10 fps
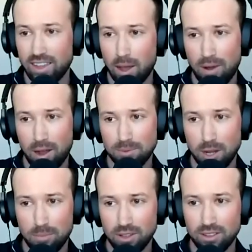that popped
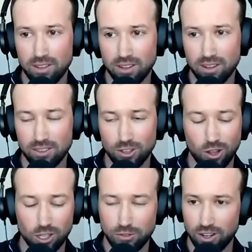up in the
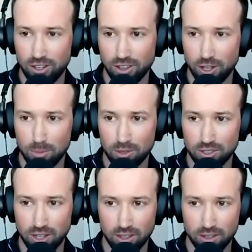launch video that you put
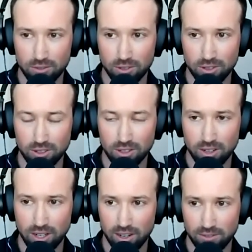together for,
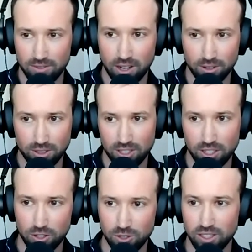again, Flower City
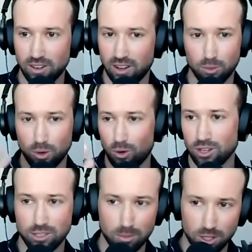Union,
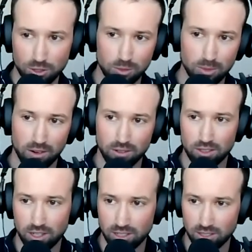recording some of the Zoom
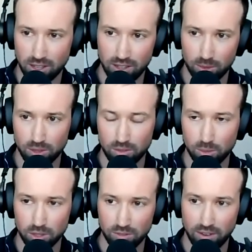conversations, I think,
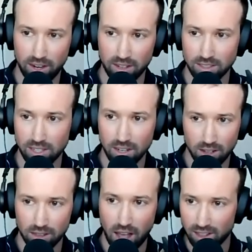with fans, and
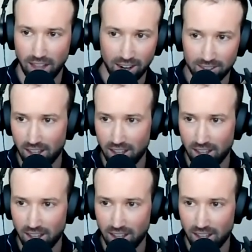lilac